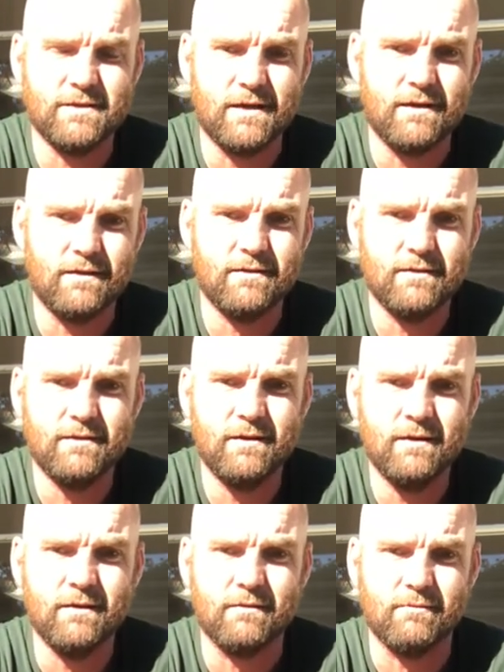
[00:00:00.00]

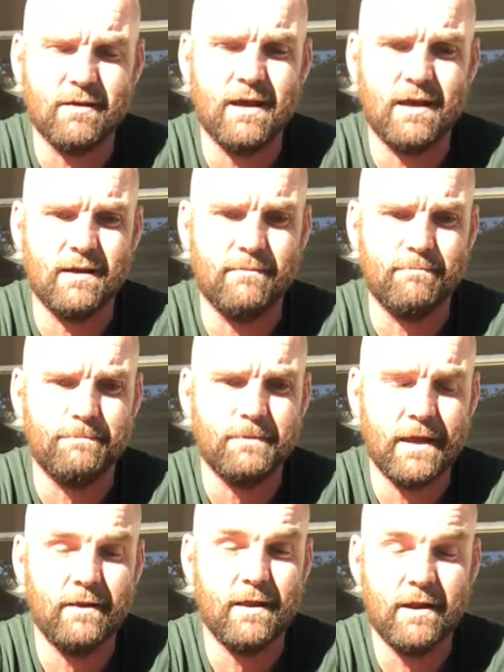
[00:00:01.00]
and
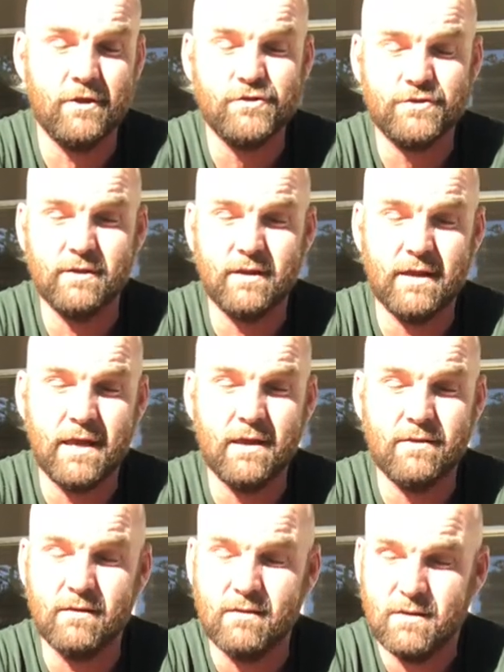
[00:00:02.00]
interesting to
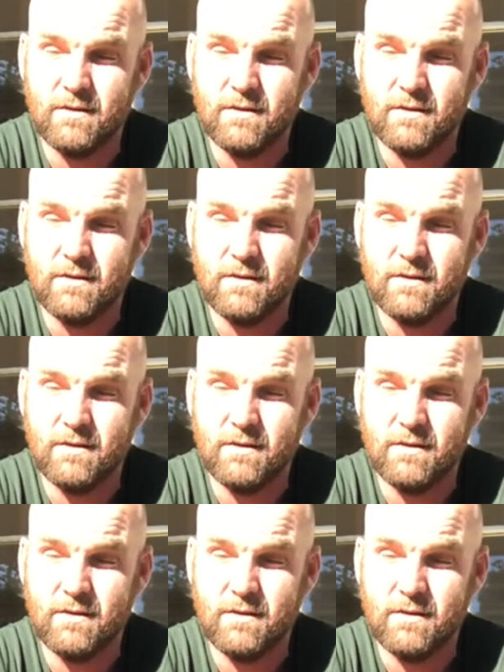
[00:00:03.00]
hear that,